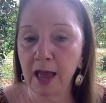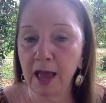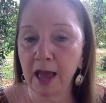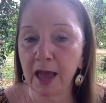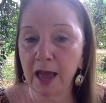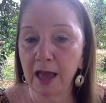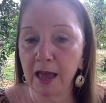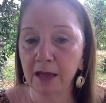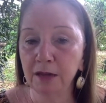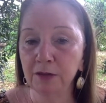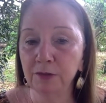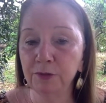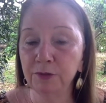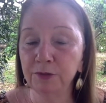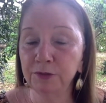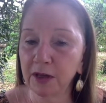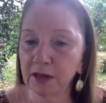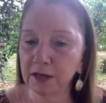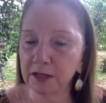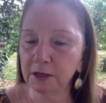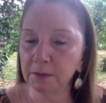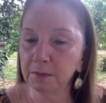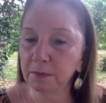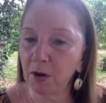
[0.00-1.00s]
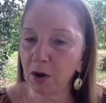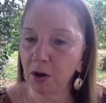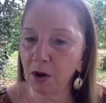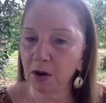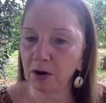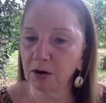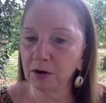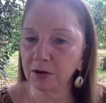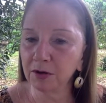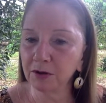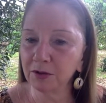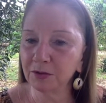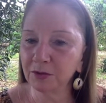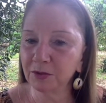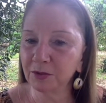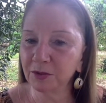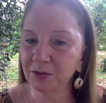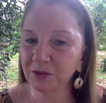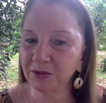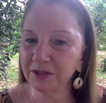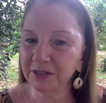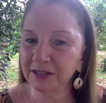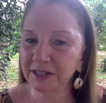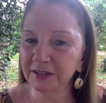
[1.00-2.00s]
and find a park,
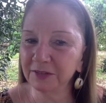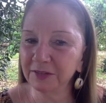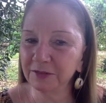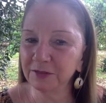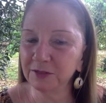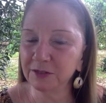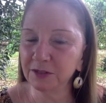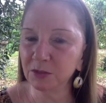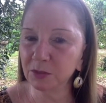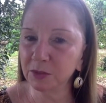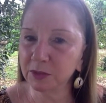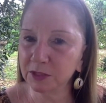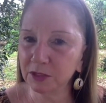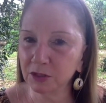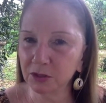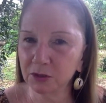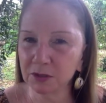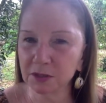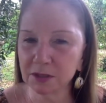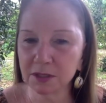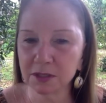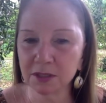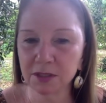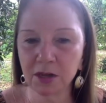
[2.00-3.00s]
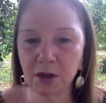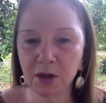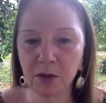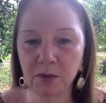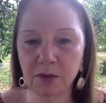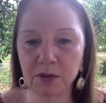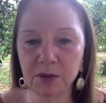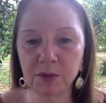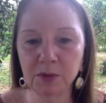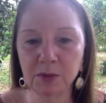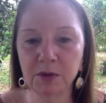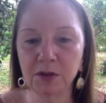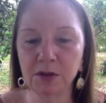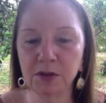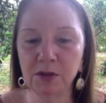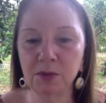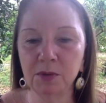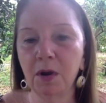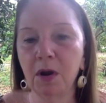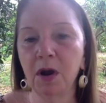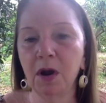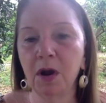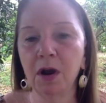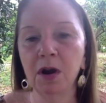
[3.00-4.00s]
or if it's winter and snowy where
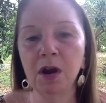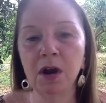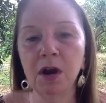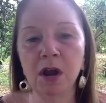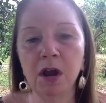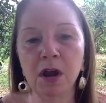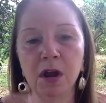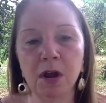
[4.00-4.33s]
you are,